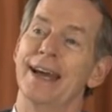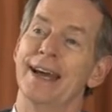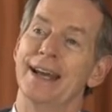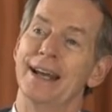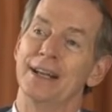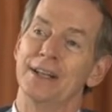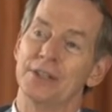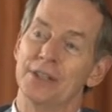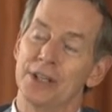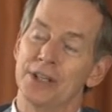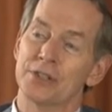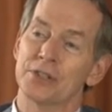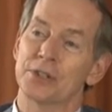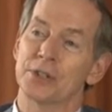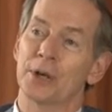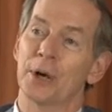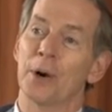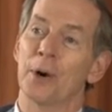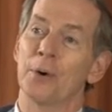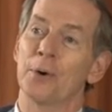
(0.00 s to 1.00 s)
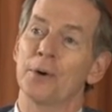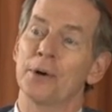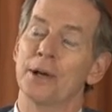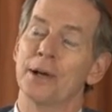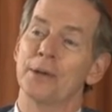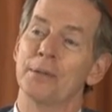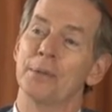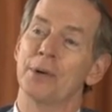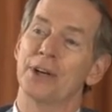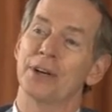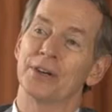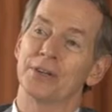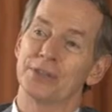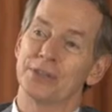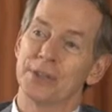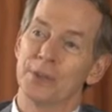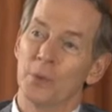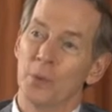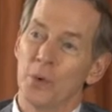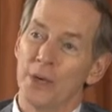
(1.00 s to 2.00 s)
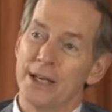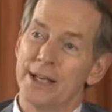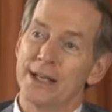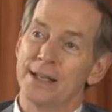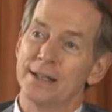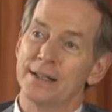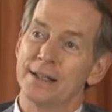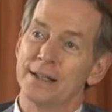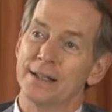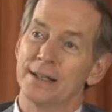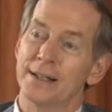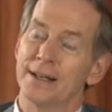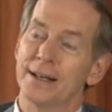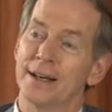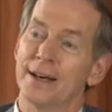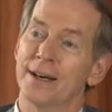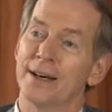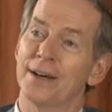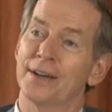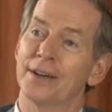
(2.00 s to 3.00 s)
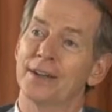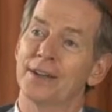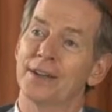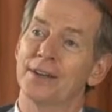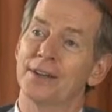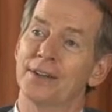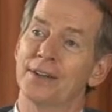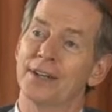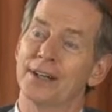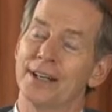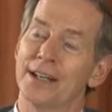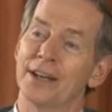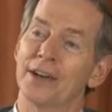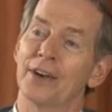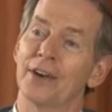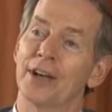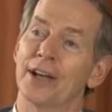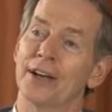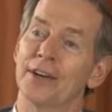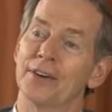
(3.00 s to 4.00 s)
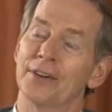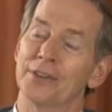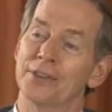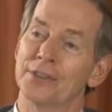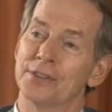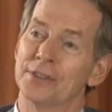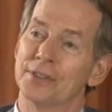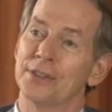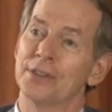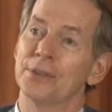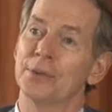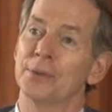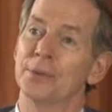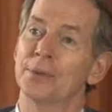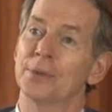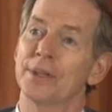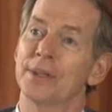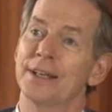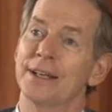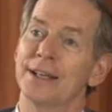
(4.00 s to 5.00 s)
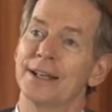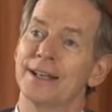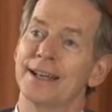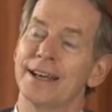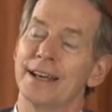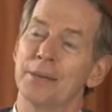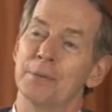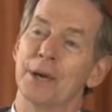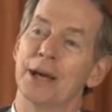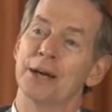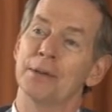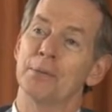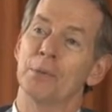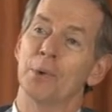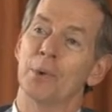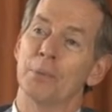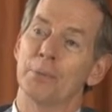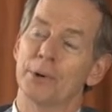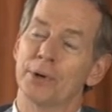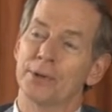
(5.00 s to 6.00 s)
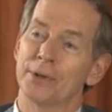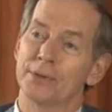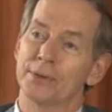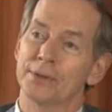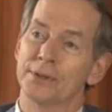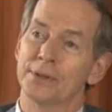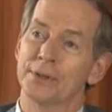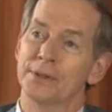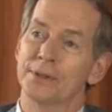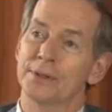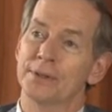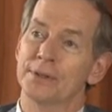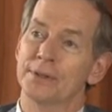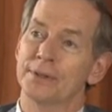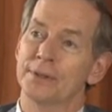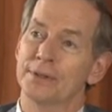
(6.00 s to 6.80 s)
And it did so because it weakened the dental layer of the tooth and made it more prone to